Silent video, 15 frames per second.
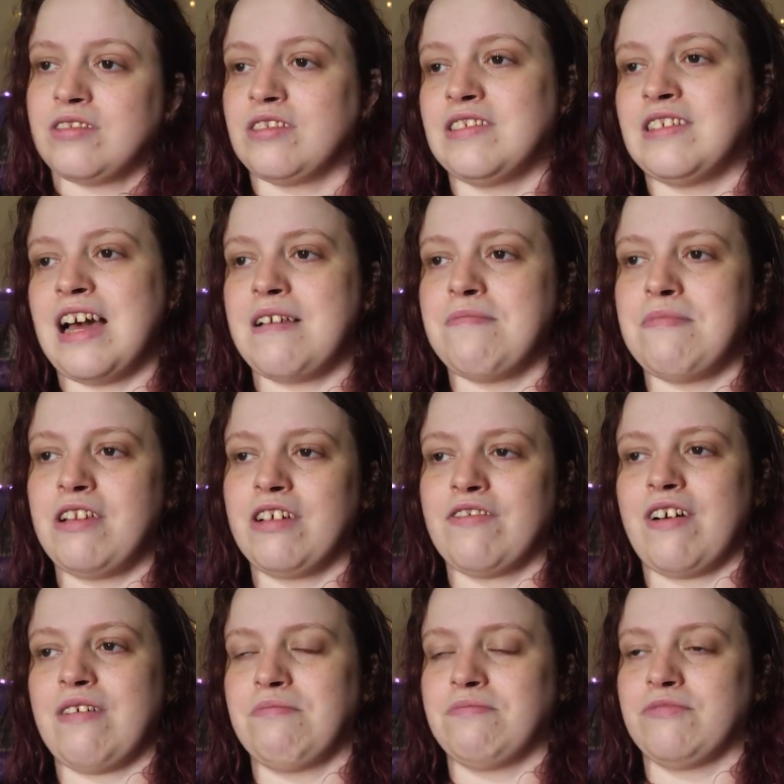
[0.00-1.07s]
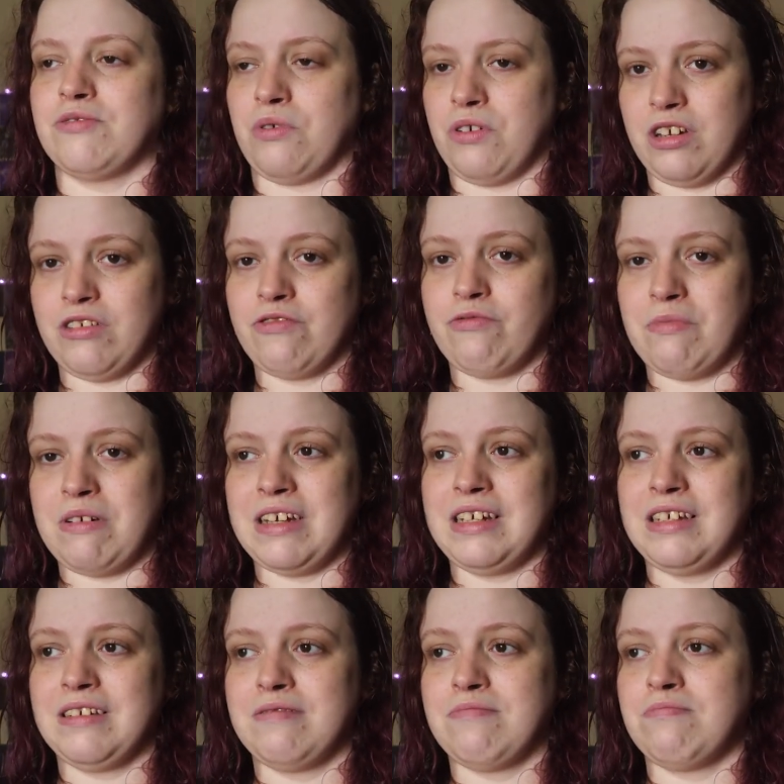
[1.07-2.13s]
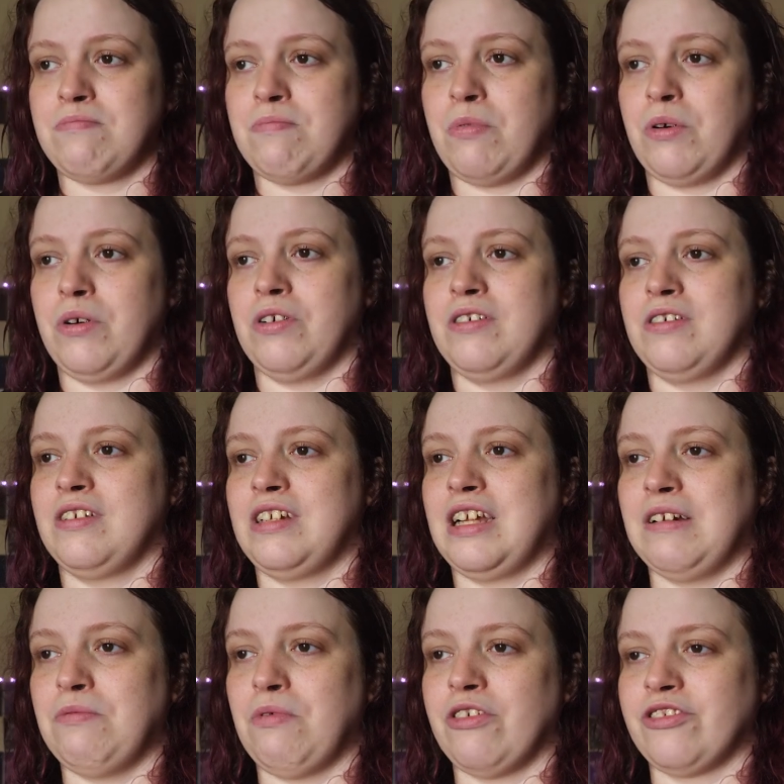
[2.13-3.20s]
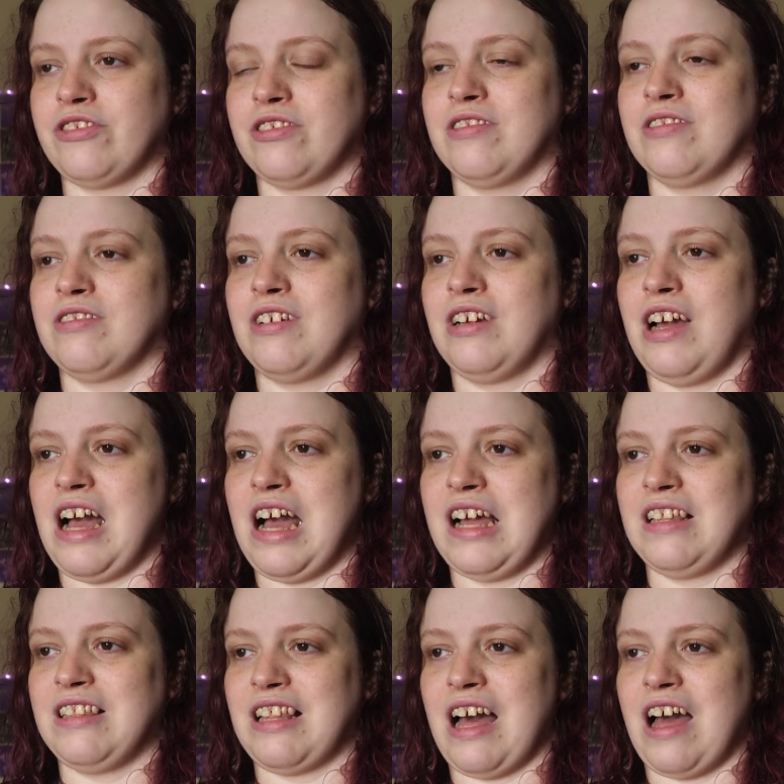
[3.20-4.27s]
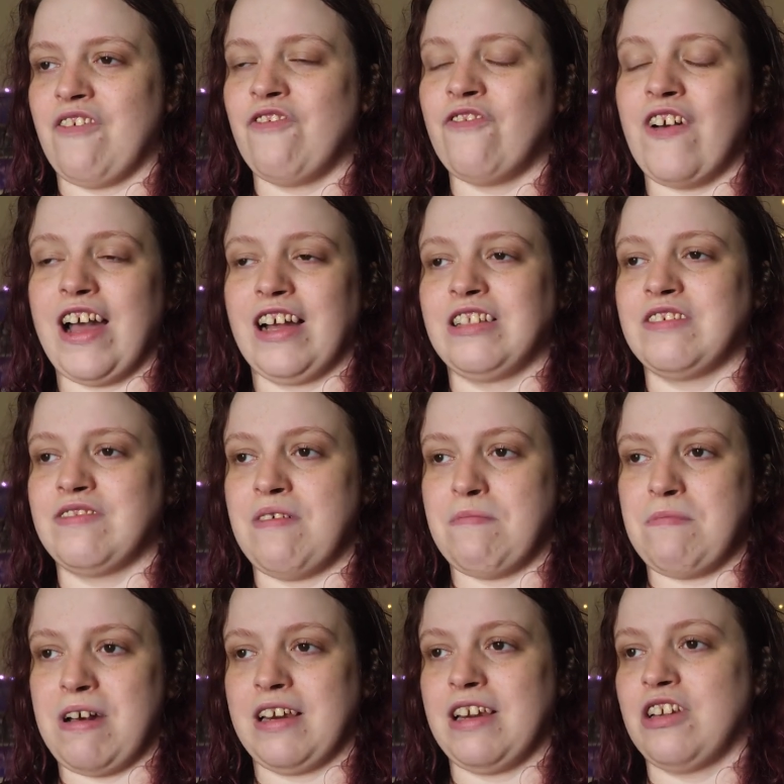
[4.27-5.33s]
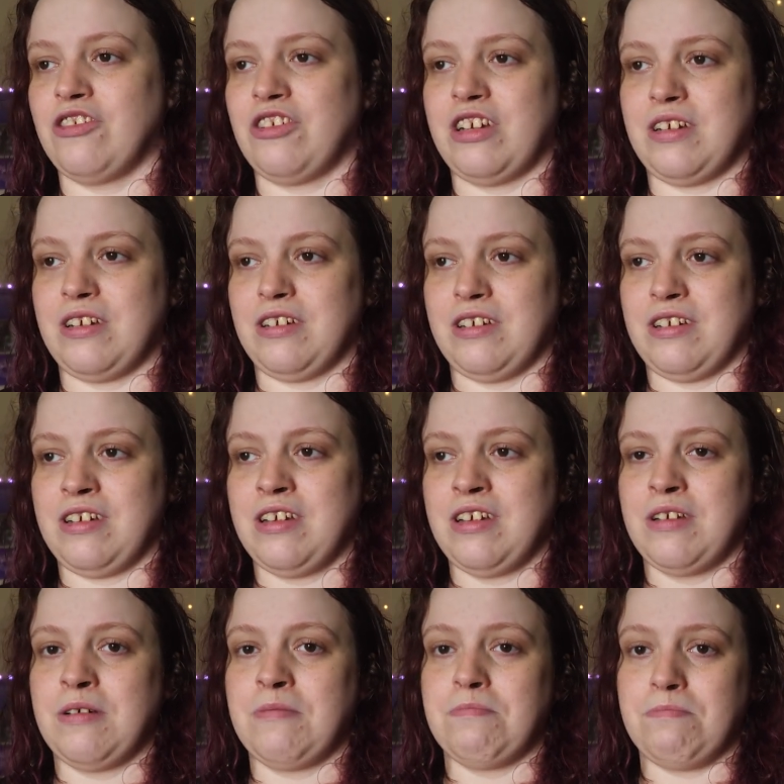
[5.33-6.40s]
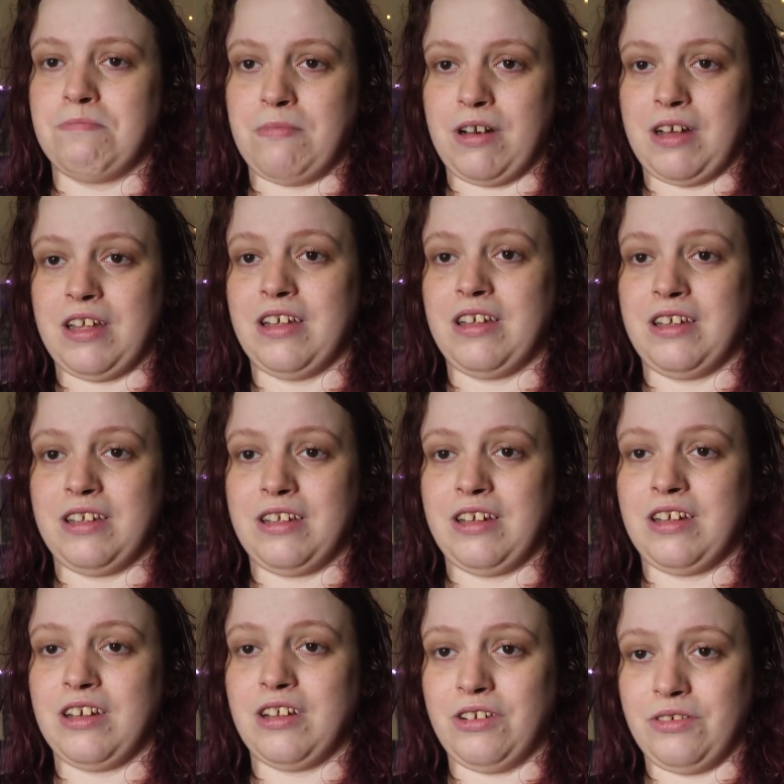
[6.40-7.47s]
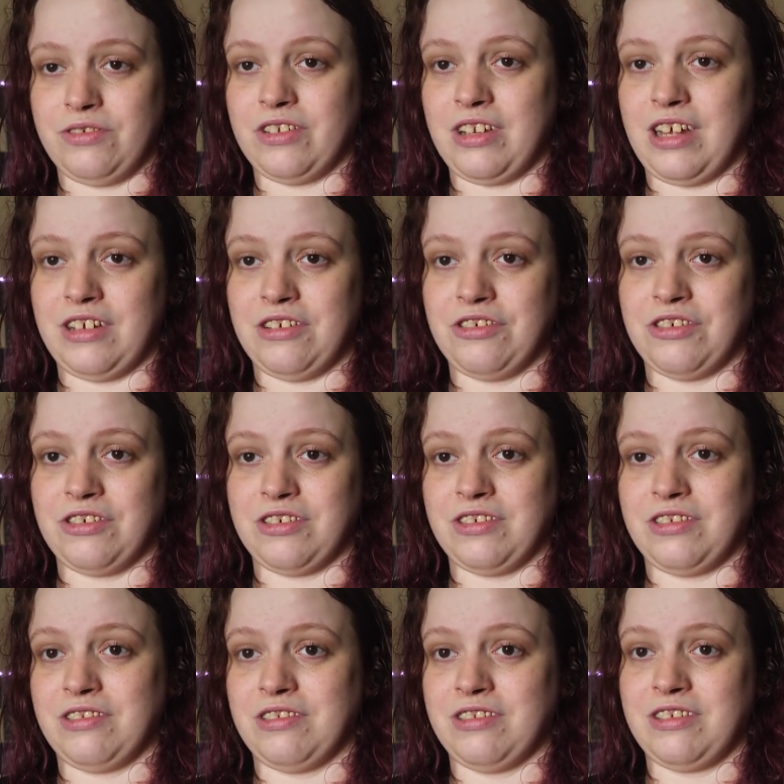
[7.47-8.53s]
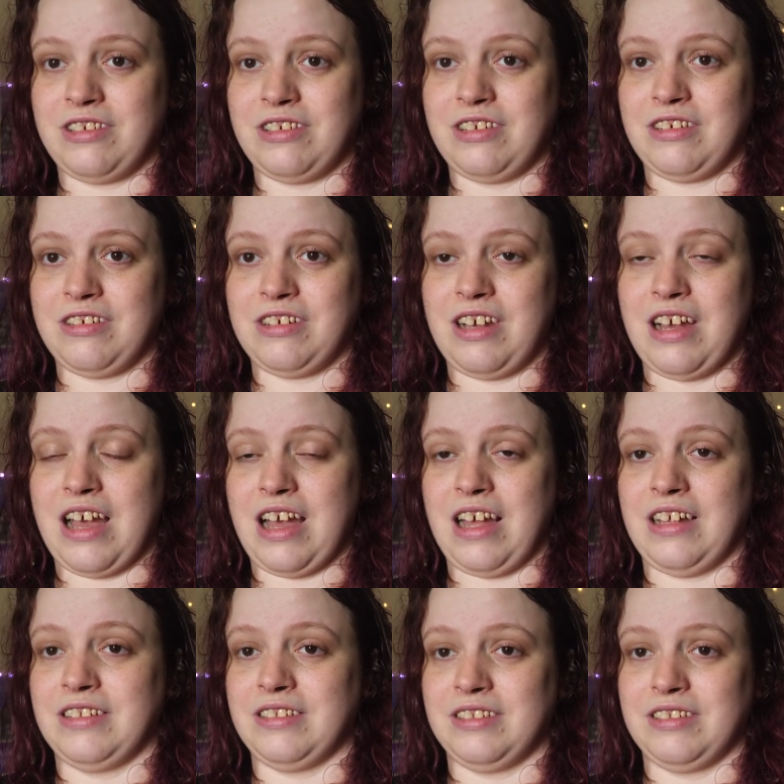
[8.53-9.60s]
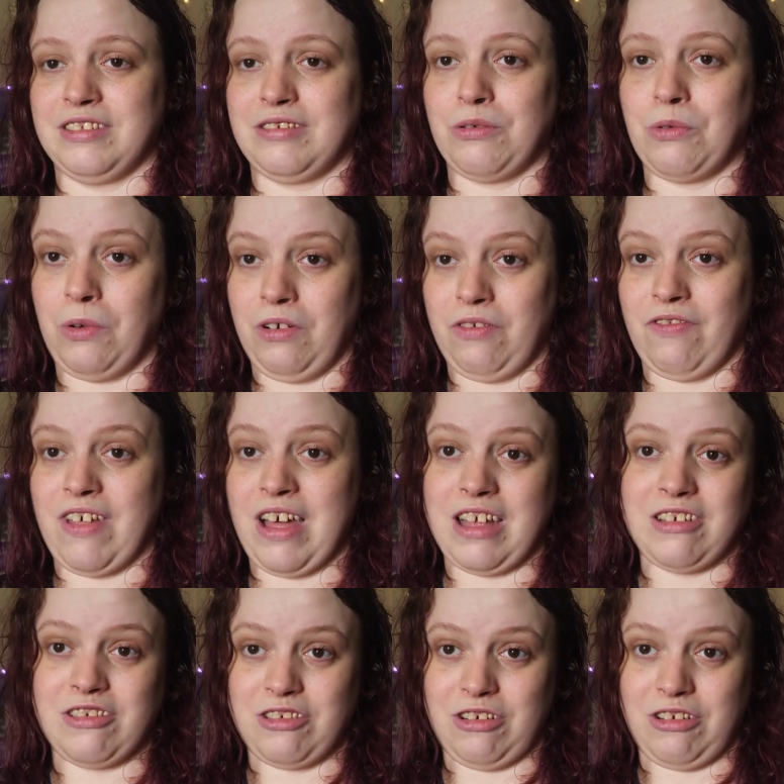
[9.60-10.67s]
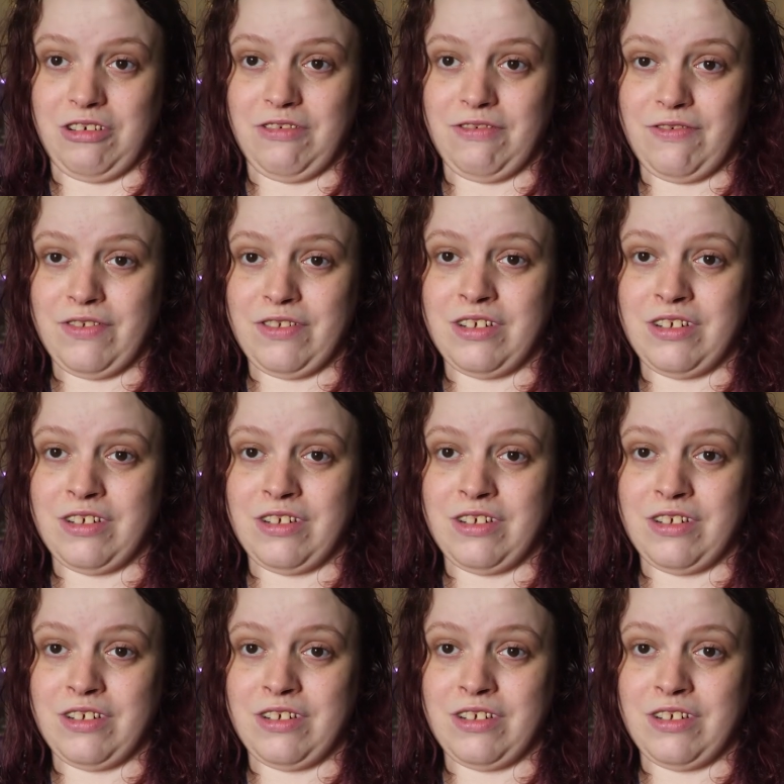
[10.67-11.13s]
The 10 milligrams worked for me, but it wasn't that effective at managing my hallucinations and all of that stuff.